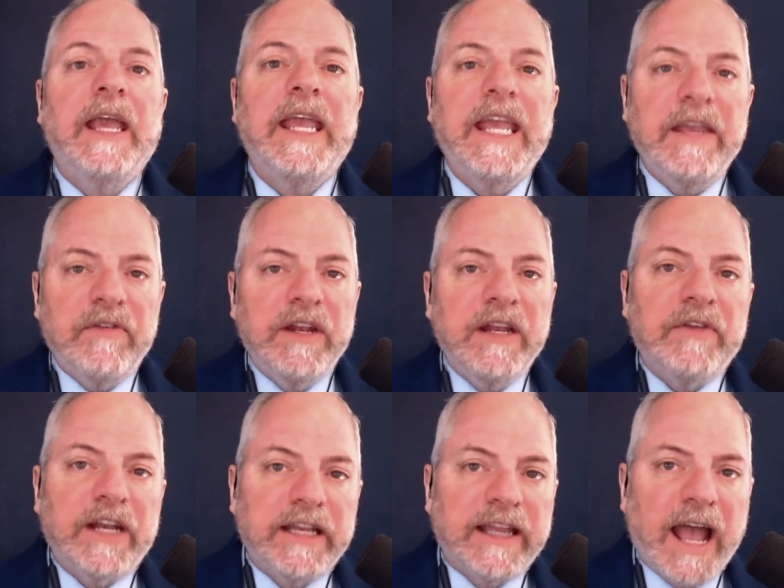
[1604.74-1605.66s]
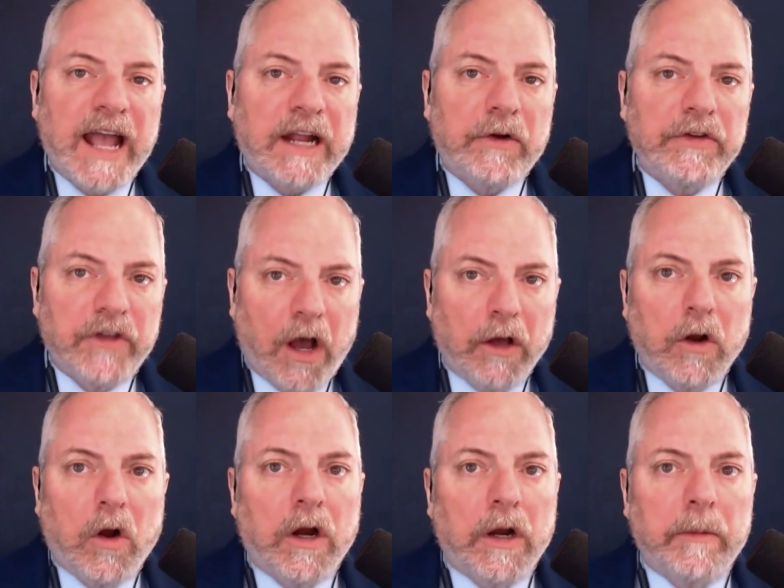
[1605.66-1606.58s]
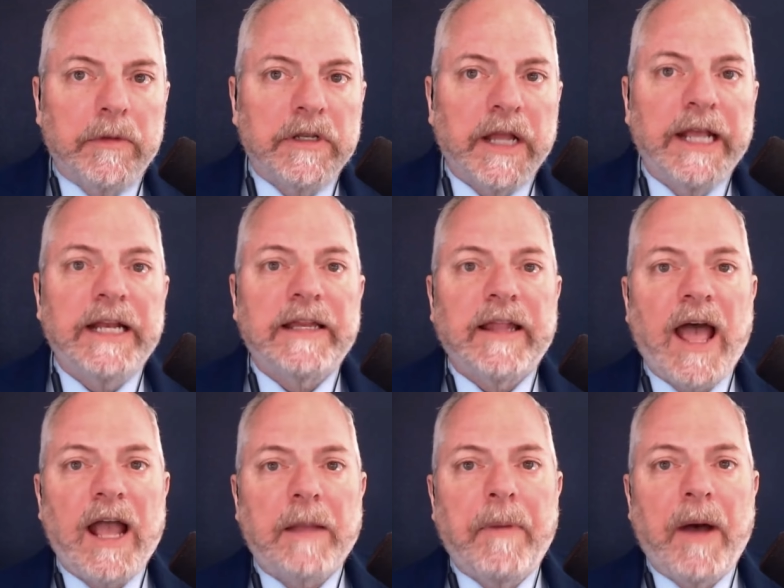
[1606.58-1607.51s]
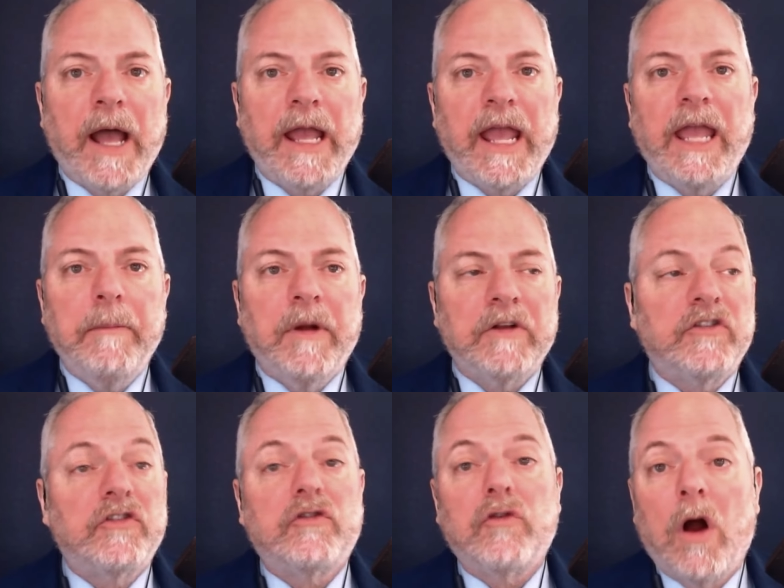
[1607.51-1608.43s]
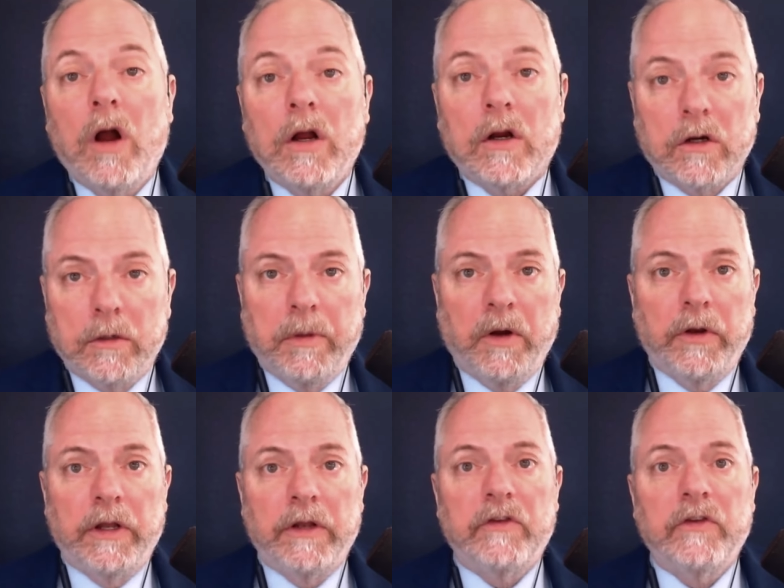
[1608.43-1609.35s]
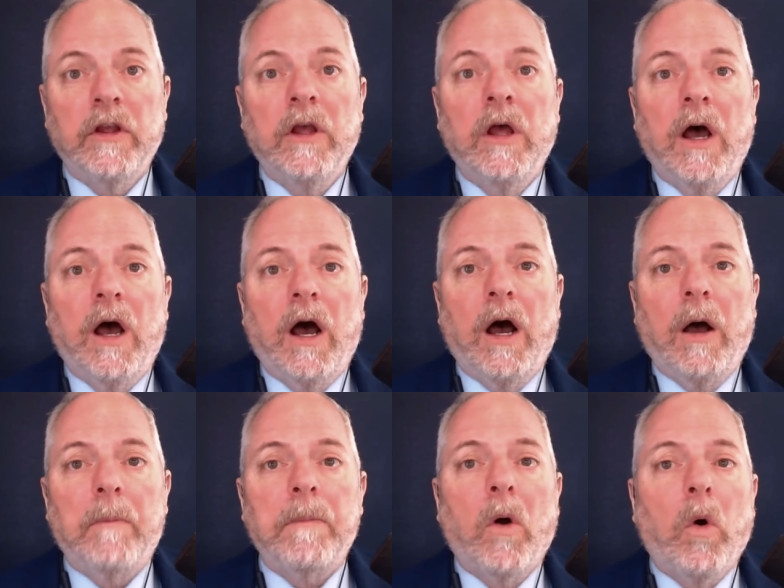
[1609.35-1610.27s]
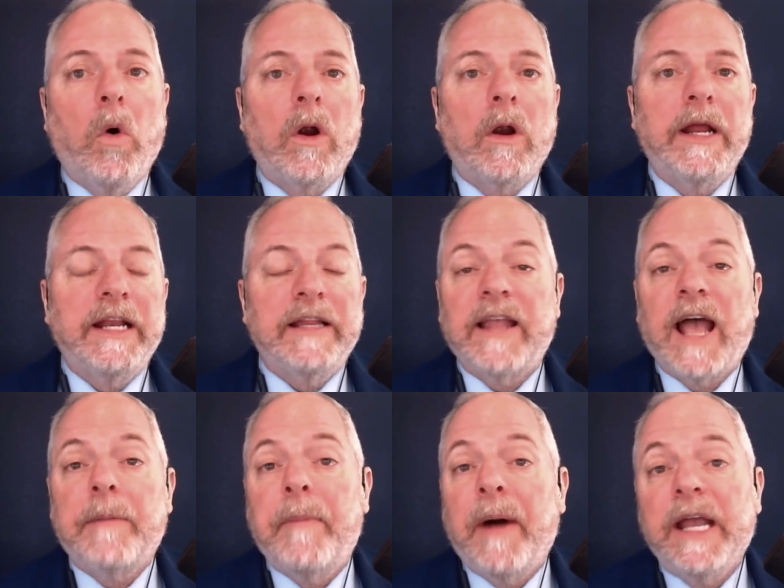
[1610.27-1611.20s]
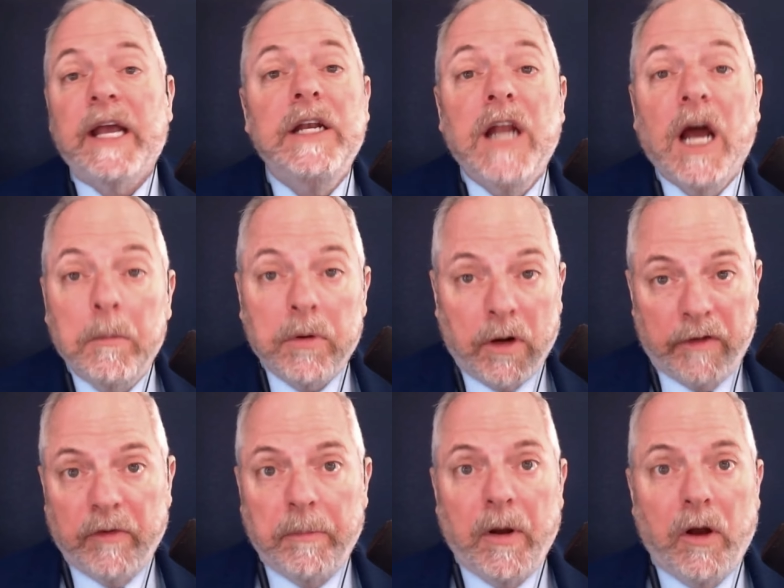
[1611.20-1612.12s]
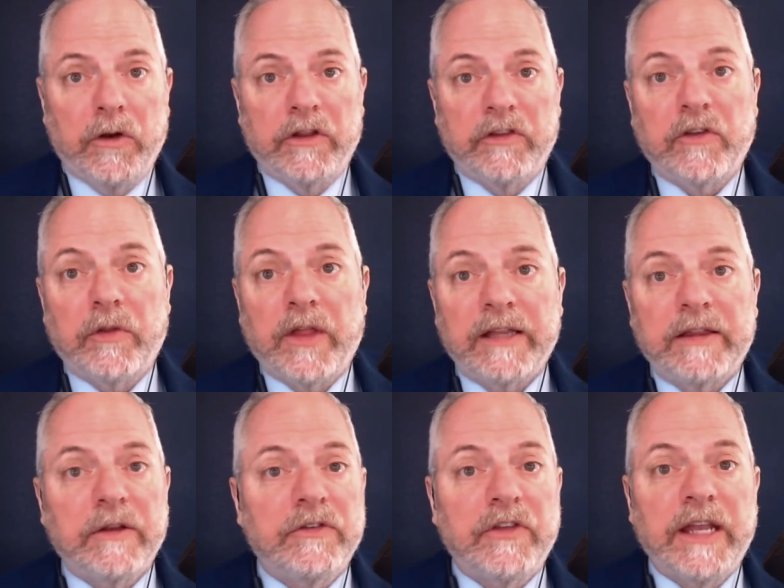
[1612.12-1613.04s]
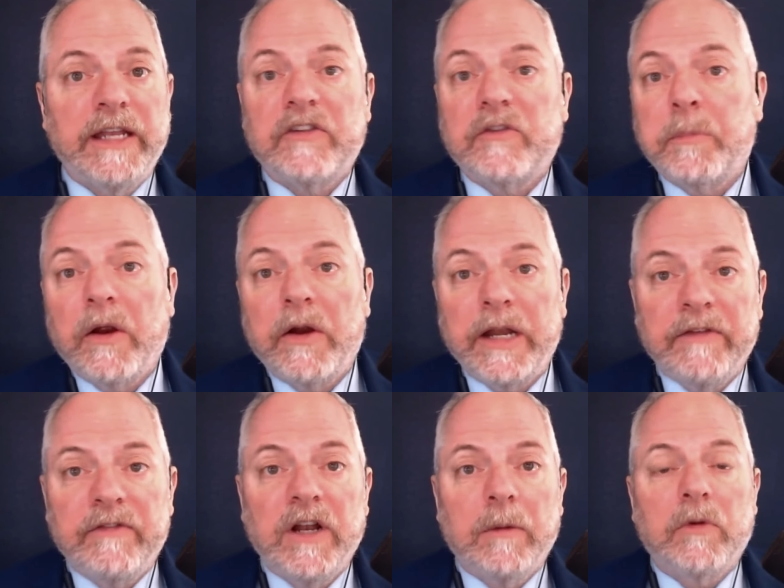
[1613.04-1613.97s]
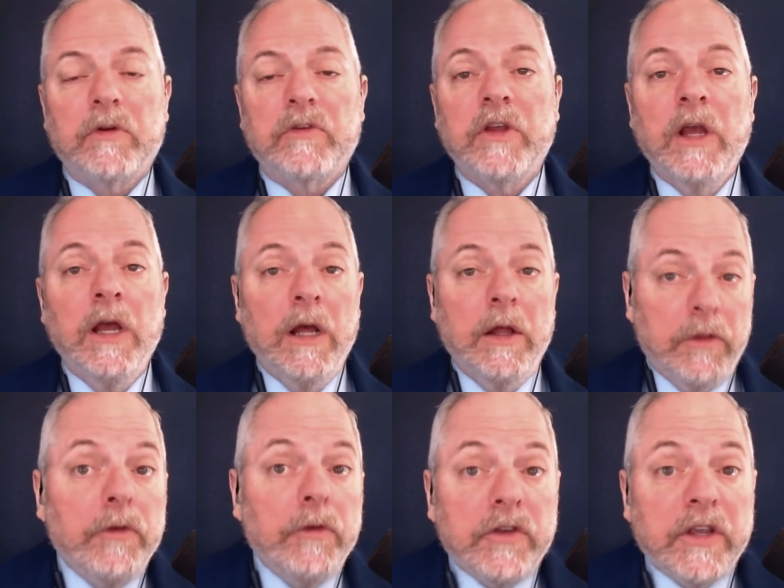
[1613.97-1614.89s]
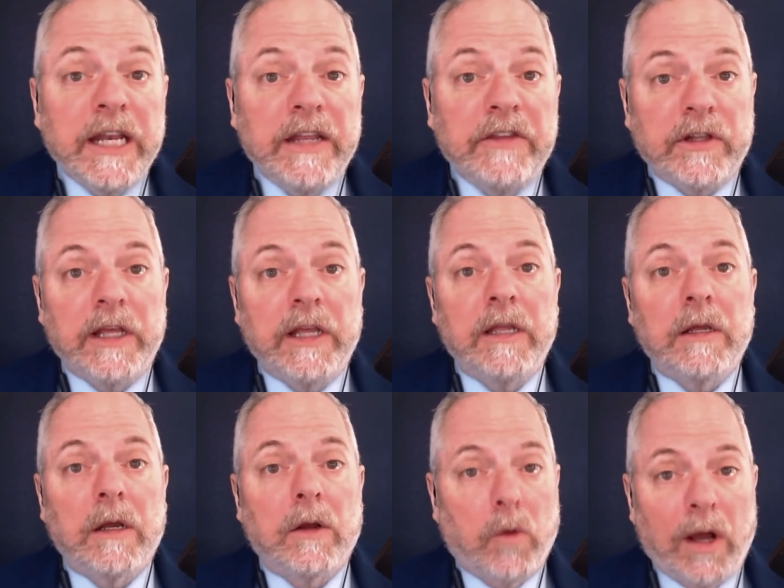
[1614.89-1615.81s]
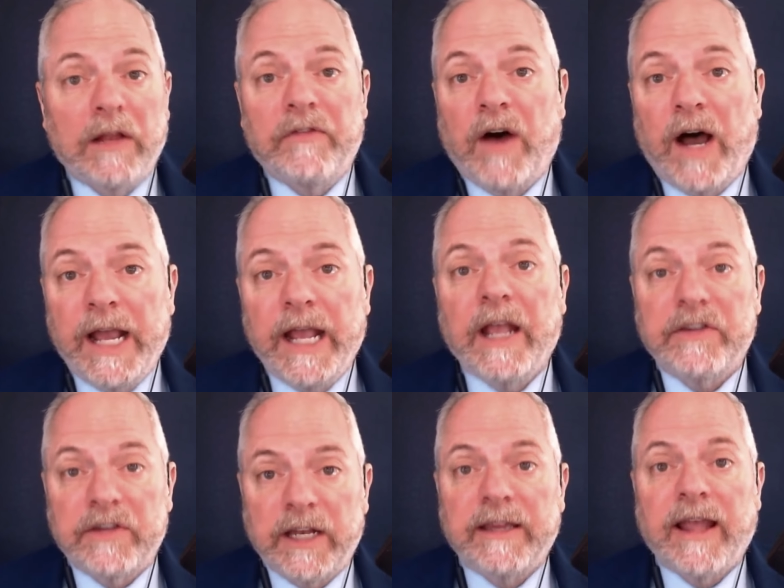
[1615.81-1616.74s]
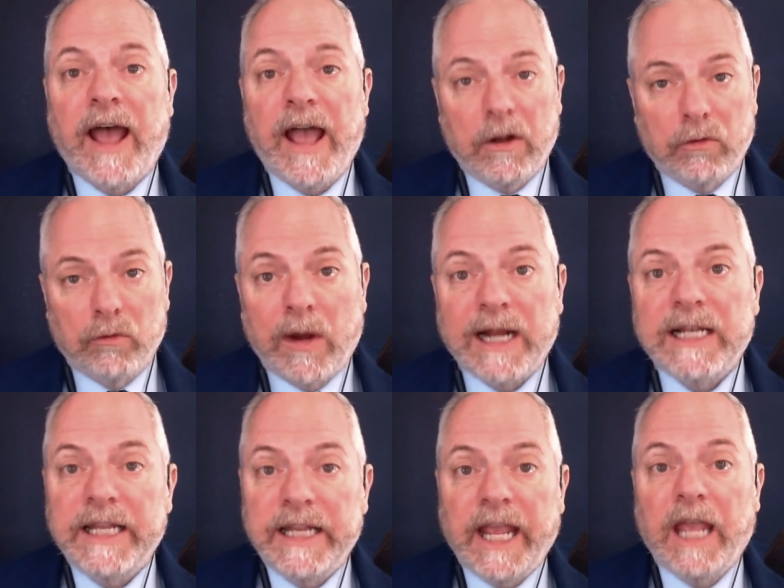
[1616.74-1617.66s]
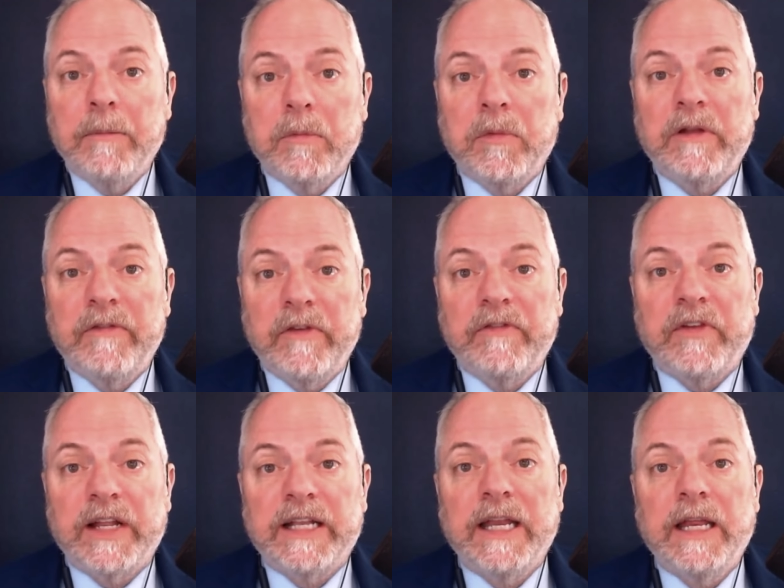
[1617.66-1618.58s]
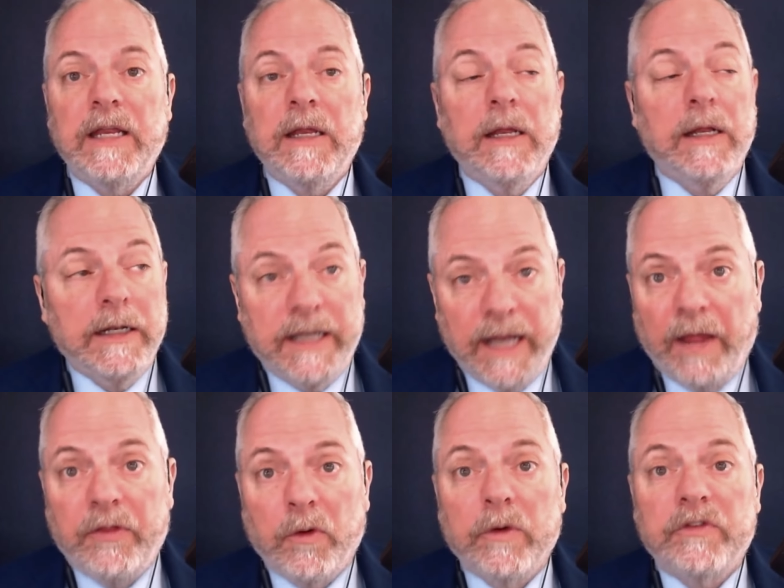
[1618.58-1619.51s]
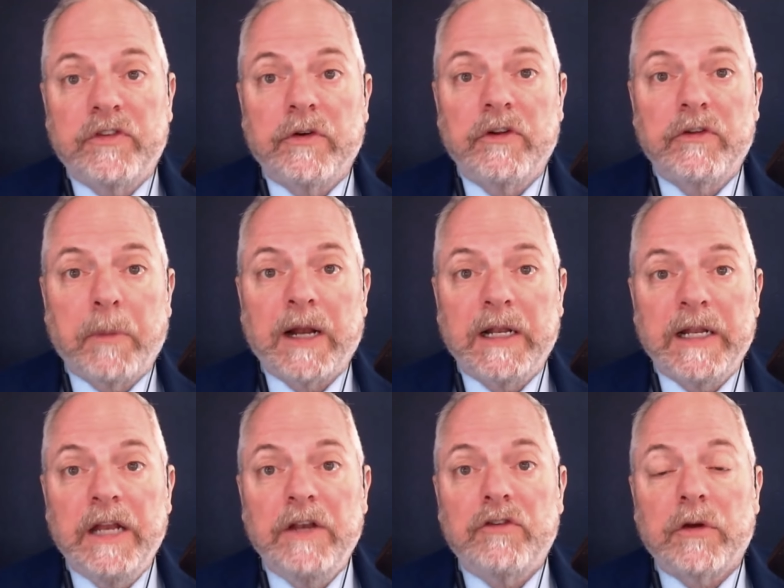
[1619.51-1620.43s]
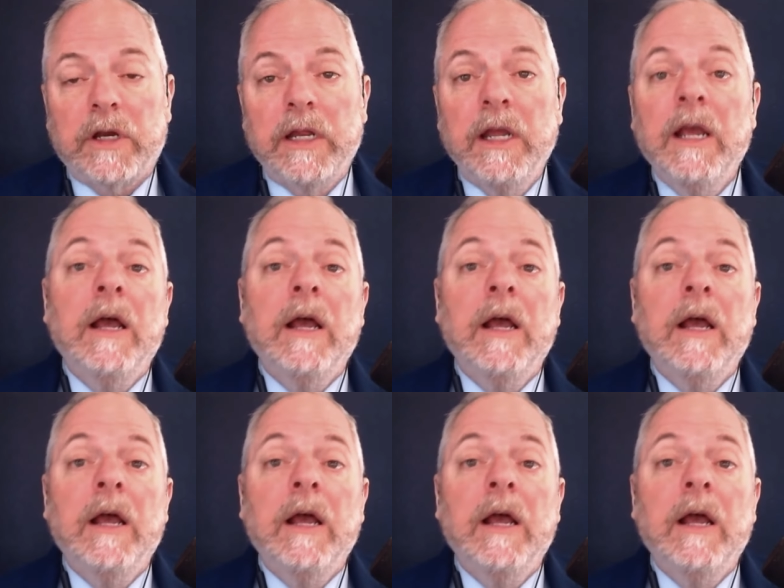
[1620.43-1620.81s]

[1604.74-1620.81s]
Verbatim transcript: Even if an attacker is unarmed, an attack by a much stronger opponent uh, or an attack by a number of opponents so that there's a disparity of numbers. Those could easily qualify as an attack readily capable of inflicting death or serious bodily injury.